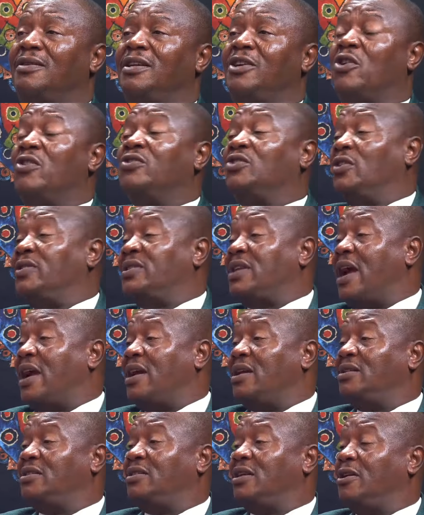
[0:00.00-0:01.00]

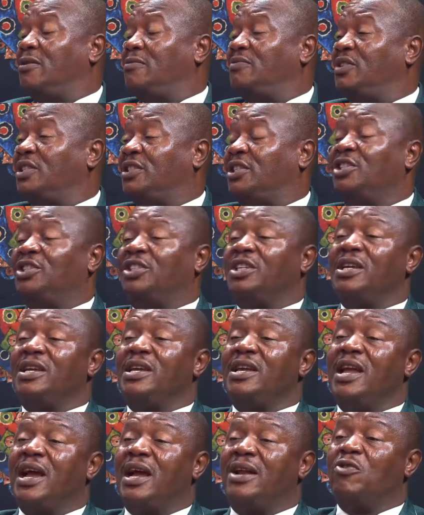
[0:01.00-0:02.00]
consultants,
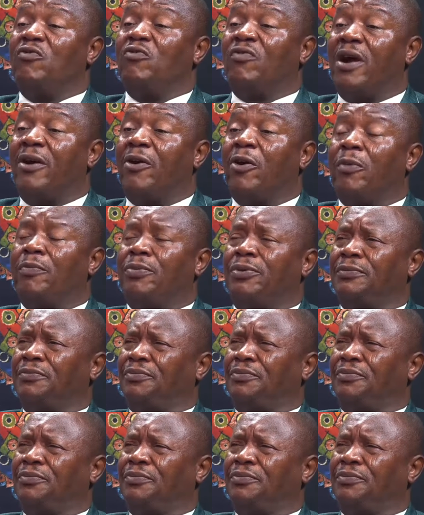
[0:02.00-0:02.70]
CCGE and OverUp,